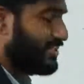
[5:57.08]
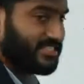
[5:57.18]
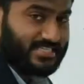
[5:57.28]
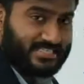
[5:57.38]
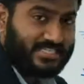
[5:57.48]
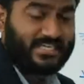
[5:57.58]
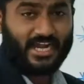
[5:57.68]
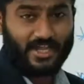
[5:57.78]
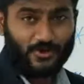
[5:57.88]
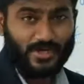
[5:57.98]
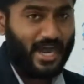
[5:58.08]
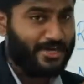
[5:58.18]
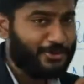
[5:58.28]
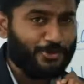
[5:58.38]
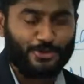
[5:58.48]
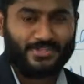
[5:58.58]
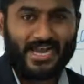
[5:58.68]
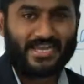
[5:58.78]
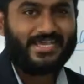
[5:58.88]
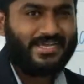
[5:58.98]
discussing rayon, I told you
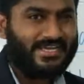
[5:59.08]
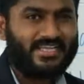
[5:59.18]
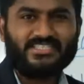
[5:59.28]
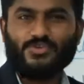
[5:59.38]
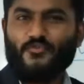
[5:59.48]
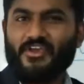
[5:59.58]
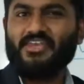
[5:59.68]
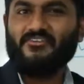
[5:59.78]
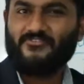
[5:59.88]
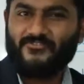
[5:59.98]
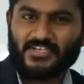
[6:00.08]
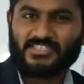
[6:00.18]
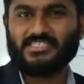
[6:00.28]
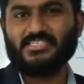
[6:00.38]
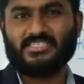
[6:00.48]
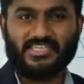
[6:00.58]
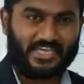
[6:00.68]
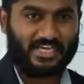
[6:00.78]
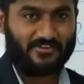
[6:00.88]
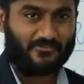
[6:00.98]
that it is the very first
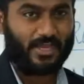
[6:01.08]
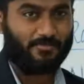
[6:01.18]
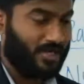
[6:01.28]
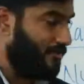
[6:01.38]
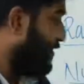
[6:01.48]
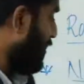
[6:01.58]
synthetic fiber,